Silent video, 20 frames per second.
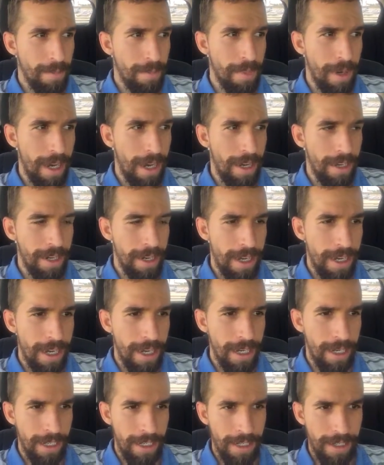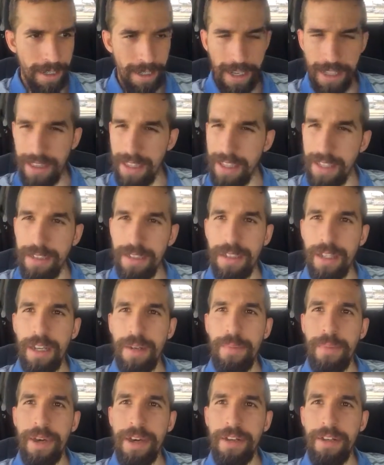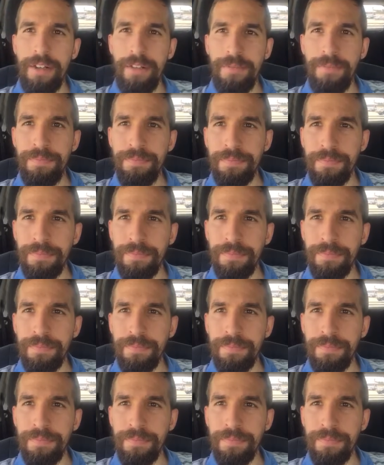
But uh, I think it's getting better.